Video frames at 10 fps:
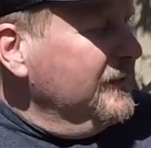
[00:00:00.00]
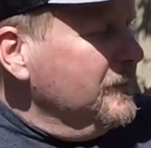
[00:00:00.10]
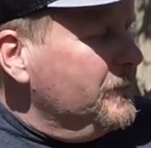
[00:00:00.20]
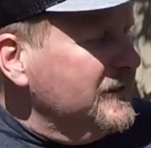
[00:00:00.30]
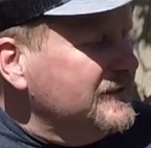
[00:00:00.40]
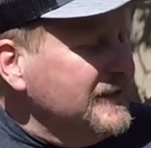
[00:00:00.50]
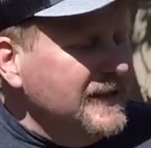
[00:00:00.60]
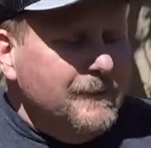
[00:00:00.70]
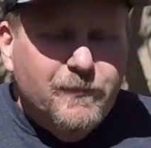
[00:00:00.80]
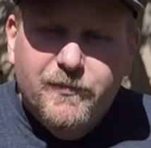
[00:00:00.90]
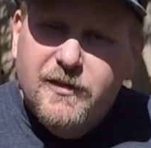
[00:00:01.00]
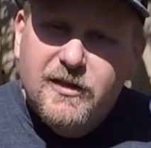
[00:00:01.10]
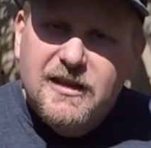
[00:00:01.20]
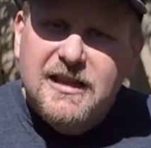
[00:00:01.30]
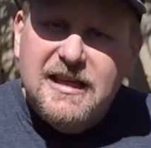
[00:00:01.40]
But um,
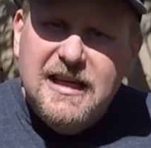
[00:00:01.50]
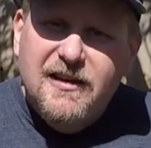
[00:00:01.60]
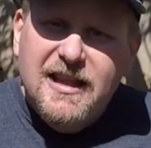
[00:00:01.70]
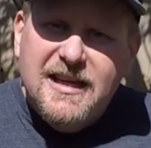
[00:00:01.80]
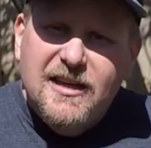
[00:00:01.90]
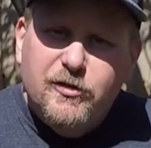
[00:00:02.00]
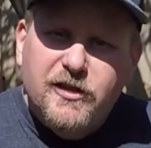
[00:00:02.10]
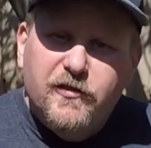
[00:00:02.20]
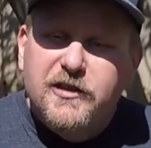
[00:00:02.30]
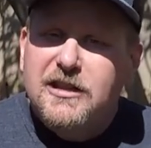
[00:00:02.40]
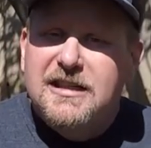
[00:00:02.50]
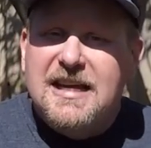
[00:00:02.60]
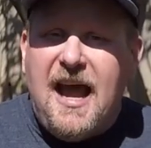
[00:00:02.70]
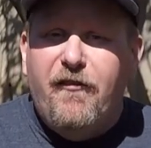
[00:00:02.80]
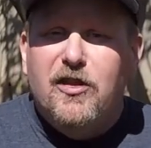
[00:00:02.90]
the key to that yellowtail fishing is
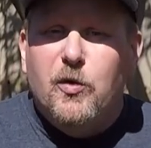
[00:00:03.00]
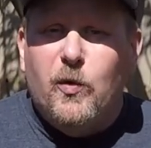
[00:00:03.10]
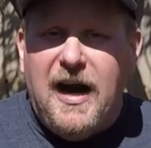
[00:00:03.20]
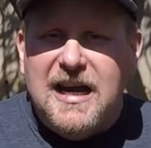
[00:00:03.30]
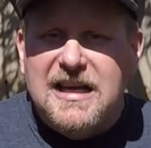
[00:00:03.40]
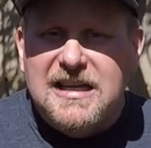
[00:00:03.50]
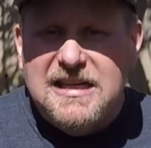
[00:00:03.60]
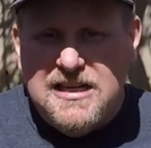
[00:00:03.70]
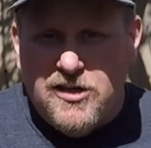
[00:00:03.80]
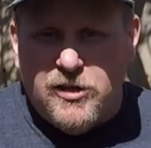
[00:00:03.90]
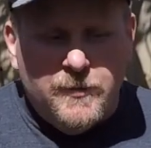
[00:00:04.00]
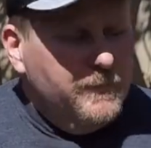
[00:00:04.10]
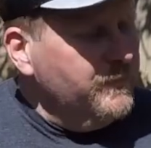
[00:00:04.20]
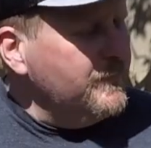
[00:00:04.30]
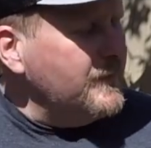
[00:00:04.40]
having the right gear.
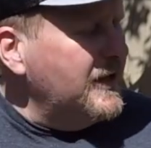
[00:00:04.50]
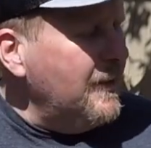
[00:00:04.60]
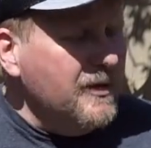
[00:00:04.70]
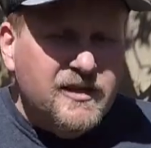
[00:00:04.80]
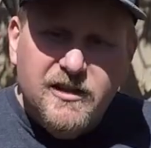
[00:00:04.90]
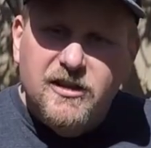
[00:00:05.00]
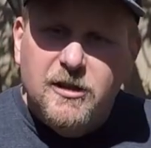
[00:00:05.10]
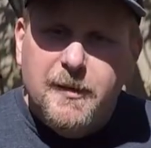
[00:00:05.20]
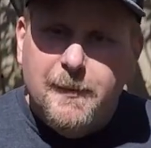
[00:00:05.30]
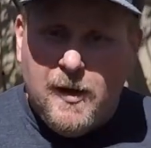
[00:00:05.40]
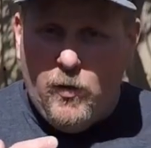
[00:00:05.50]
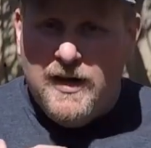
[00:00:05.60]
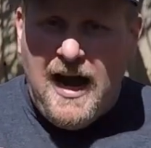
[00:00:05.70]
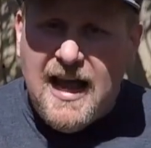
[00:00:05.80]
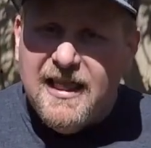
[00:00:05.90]
Uh, I'm gonna talk to you a little bit about
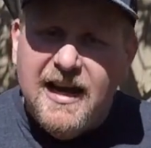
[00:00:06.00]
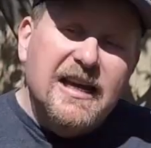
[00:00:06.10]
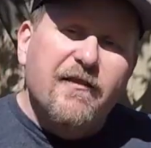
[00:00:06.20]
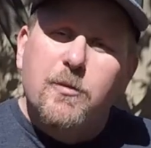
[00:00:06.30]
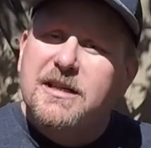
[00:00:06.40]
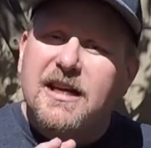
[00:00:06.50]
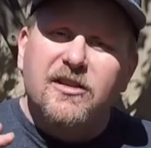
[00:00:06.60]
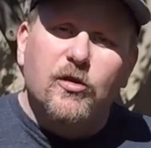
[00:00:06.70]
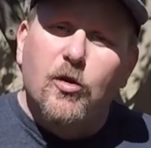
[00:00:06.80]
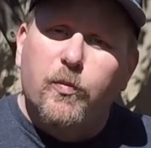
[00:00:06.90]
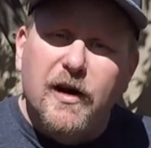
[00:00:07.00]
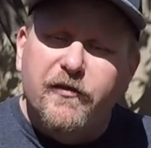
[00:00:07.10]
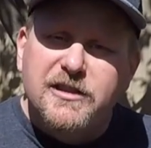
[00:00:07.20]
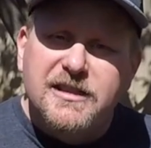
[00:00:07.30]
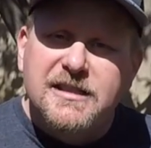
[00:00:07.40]
what I like. Everybody's got their own
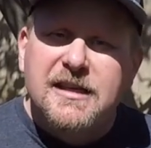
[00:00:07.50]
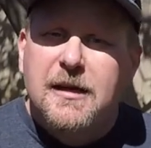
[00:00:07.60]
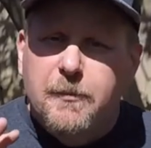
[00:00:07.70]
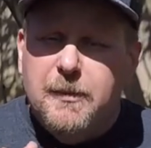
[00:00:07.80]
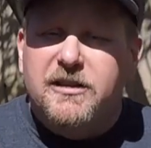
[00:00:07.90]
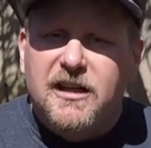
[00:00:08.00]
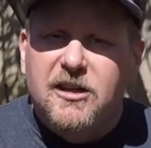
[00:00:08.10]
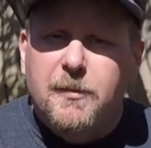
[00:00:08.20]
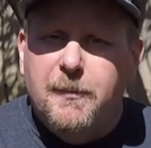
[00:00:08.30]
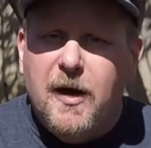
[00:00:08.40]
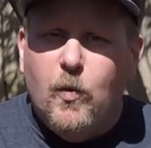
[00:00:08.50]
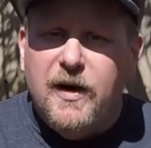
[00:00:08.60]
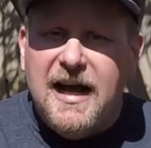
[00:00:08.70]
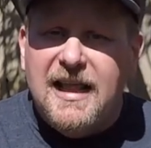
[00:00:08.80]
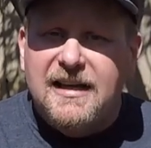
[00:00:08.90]
preferences, but I'm gonna talk a little bit about what
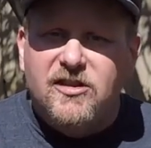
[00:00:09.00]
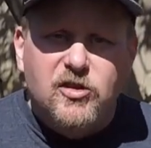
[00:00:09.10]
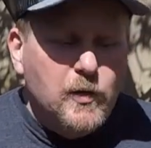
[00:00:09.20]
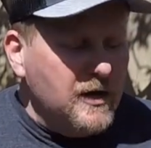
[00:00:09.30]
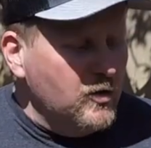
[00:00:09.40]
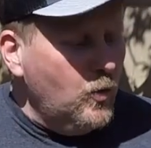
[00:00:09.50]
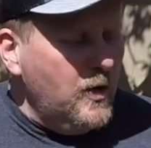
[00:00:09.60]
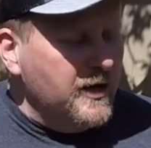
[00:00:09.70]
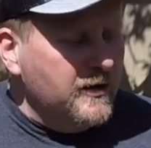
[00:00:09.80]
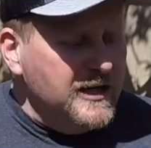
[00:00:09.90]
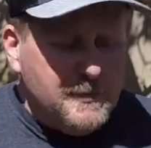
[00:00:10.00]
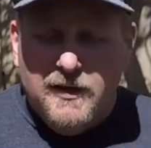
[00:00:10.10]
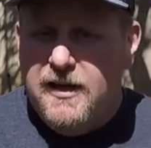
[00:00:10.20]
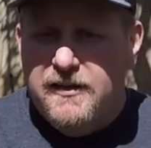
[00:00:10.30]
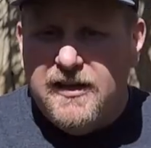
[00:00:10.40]
I like to do out on the water. I spend
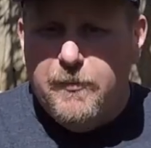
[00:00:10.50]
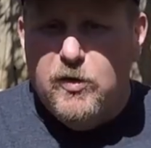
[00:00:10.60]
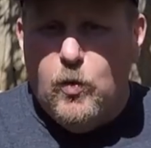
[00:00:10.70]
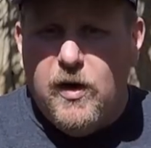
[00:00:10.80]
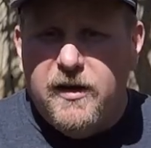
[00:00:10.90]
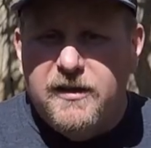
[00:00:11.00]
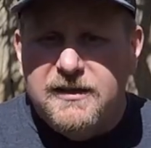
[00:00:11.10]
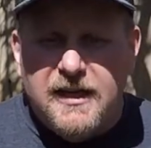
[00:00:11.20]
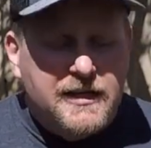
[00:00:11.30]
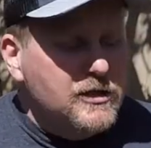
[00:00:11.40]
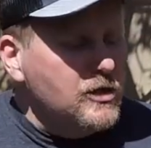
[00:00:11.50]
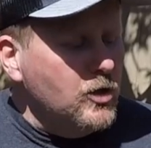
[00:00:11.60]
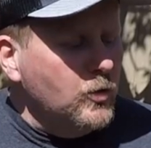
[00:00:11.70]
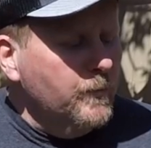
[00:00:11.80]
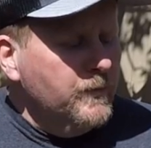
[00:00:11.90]
a lot of time on the water, as a lot of you
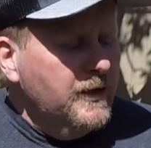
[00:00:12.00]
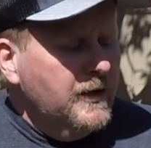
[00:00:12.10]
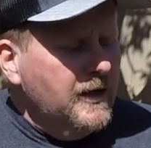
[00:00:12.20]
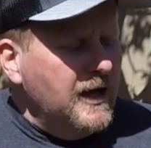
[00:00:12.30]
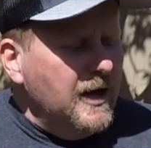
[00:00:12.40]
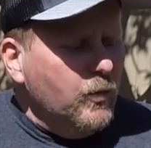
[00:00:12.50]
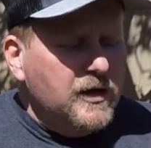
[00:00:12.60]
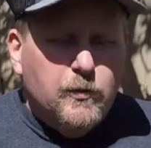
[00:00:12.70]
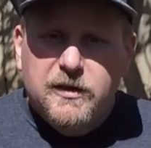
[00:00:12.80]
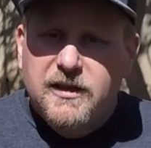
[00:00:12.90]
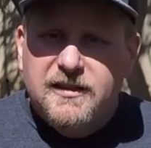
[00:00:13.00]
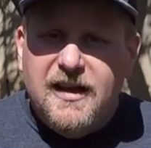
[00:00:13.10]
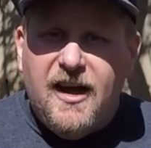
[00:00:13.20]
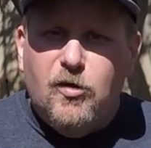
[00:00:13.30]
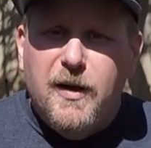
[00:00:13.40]
know. Uh, working with a
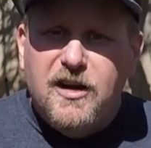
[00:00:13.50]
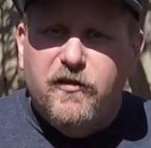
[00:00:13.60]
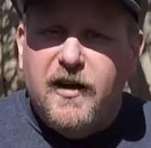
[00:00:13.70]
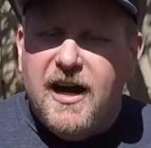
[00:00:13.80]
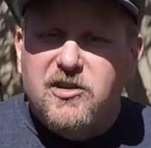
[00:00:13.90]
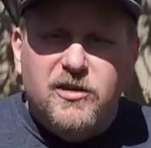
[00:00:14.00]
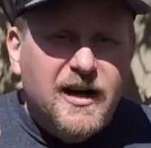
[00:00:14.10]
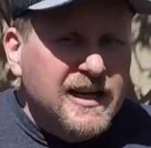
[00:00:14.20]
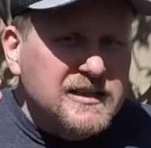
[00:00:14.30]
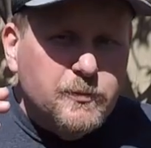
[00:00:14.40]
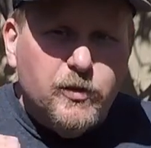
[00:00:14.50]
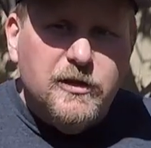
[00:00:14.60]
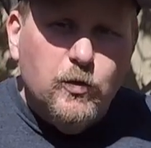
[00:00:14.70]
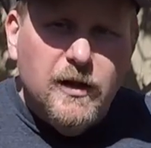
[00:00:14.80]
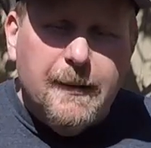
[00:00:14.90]
tackle manufacturer, I get some pretty
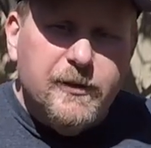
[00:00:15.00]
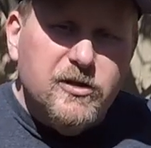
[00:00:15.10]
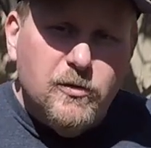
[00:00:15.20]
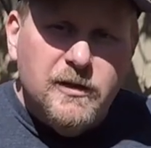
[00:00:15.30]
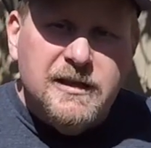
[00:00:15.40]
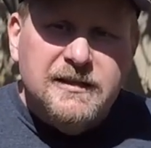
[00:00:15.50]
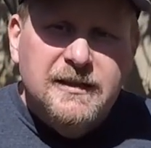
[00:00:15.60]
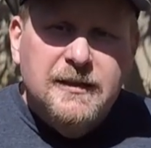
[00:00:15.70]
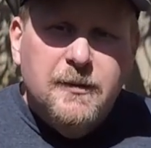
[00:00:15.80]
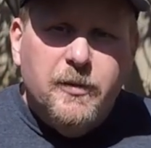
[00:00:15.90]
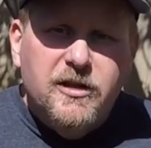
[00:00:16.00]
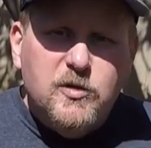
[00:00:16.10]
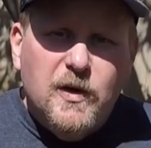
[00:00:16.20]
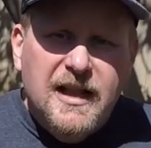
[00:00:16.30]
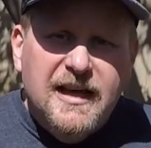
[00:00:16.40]
cool opportunities. But here's
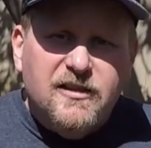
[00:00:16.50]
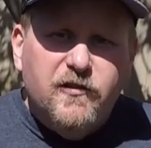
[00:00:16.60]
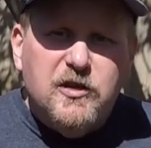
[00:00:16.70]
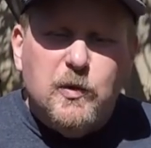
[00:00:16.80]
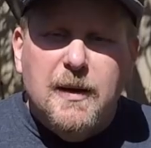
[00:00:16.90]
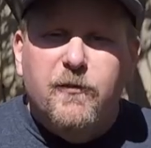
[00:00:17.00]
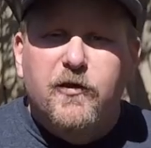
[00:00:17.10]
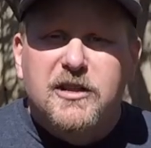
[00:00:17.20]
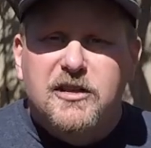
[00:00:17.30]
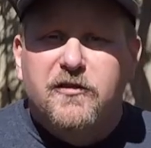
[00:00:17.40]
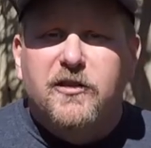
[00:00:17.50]
what I like to fish when I'm fishing for